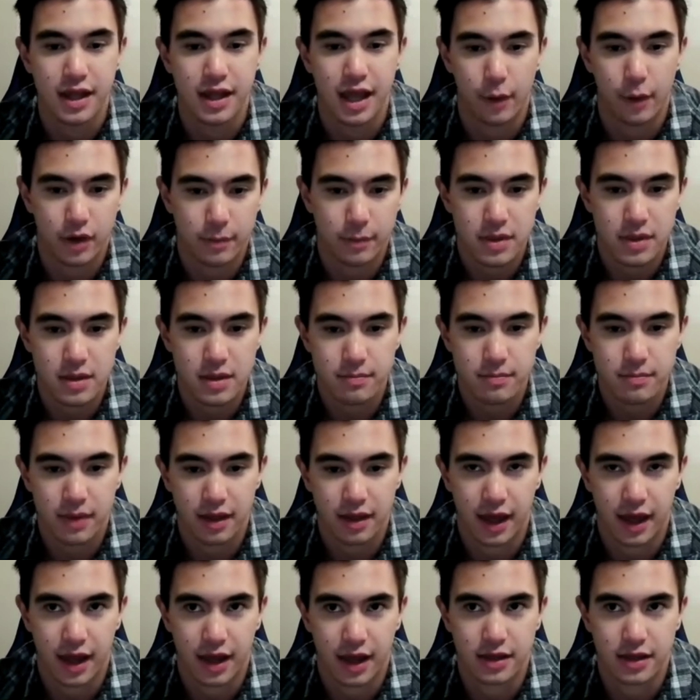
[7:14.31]
What I mean by
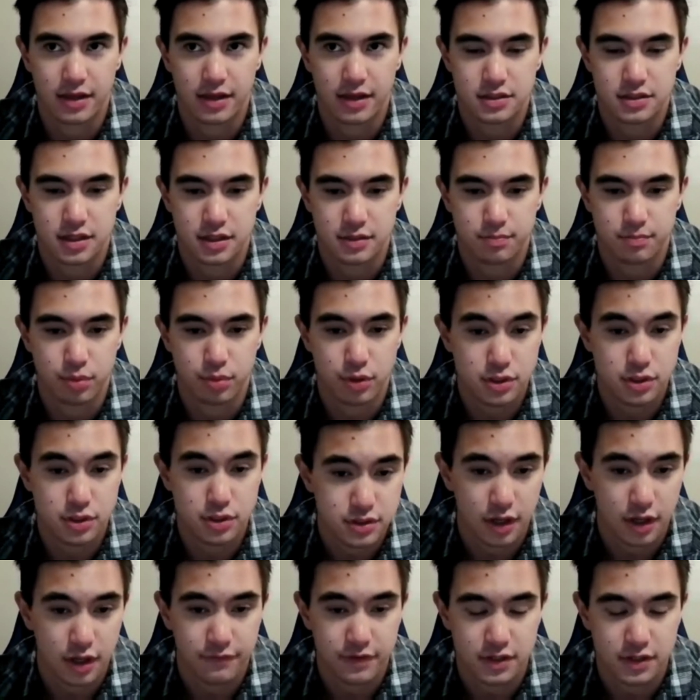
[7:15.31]
that is just put
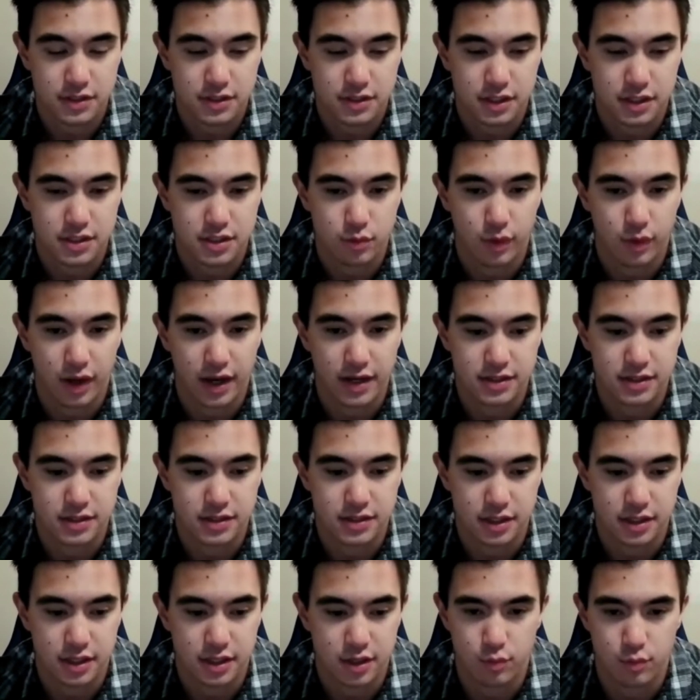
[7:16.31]
yourself into
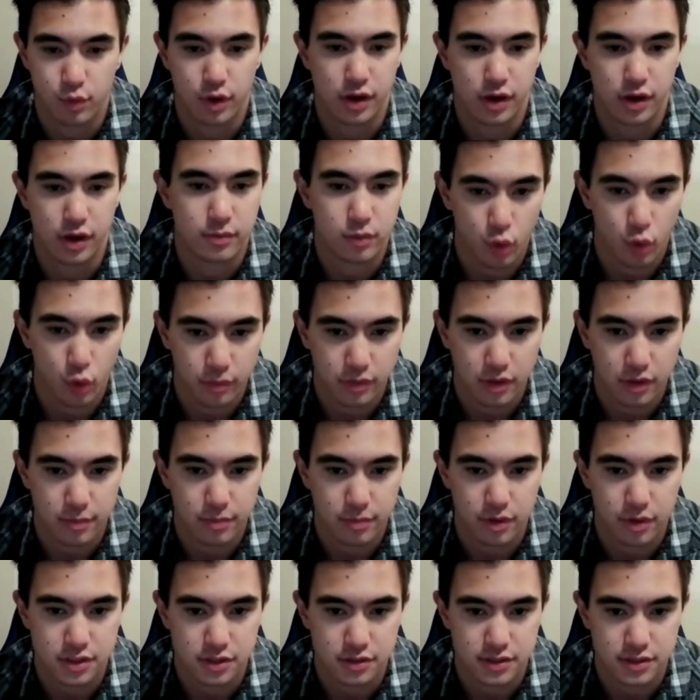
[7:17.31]
situations that you wouldn't normally
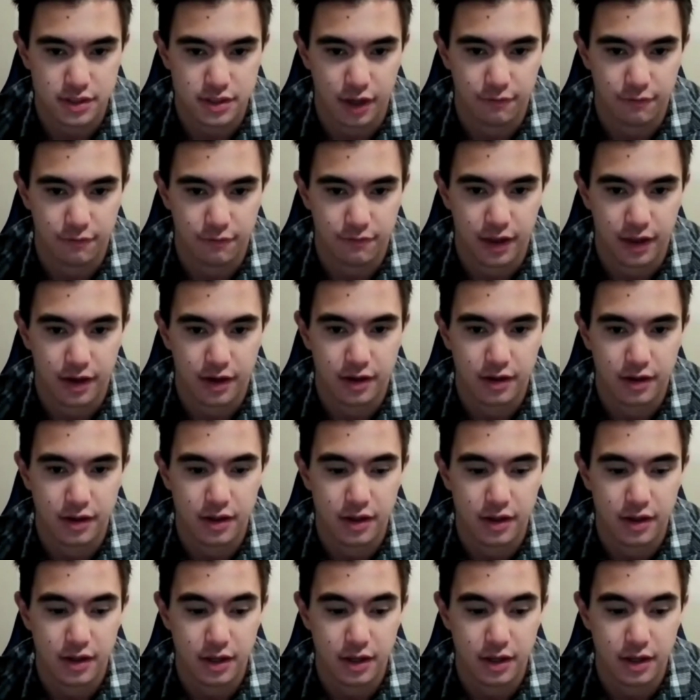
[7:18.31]
put yourself in.